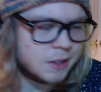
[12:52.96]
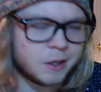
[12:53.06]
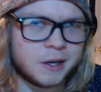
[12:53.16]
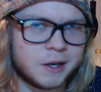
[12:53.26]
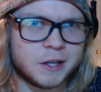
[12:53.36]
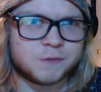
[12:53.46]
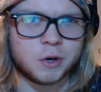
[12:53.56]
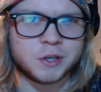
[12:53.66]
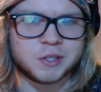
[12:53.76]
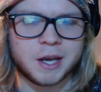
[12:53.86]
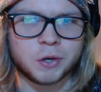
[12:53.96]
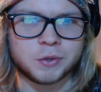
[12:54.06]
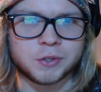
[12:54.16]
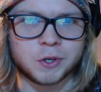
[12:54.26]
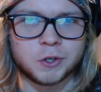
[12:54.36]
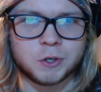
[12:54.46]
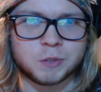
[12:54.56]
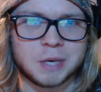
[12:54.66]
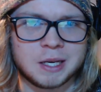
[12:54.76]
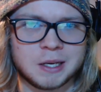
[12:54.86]
As far as that goes, it could just
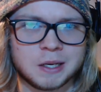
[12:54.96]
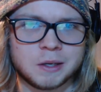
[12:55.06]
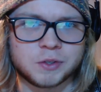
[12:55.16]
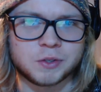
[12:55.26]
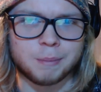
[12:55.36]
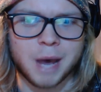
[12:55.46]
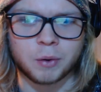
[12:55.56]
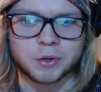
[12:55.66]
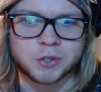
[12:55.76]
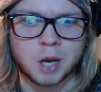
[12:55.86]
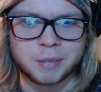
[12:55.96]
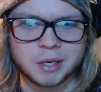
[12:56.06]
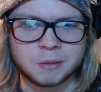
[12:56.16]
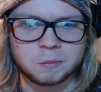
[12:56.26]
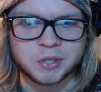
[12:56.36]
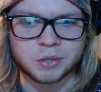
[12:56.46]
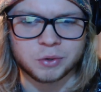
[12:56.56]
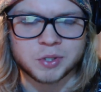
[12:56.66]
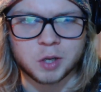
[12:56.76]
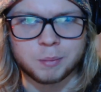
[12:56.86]
mean some microscopic
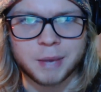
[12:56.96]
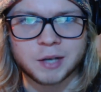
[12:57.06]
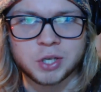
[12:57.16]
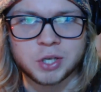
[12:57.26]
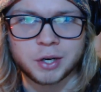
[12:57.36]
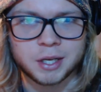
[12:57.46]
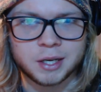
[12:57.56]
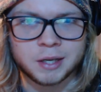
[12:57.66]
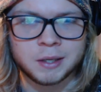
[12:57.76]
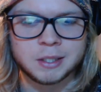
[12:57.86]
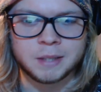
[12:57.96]
single-celled bacteria.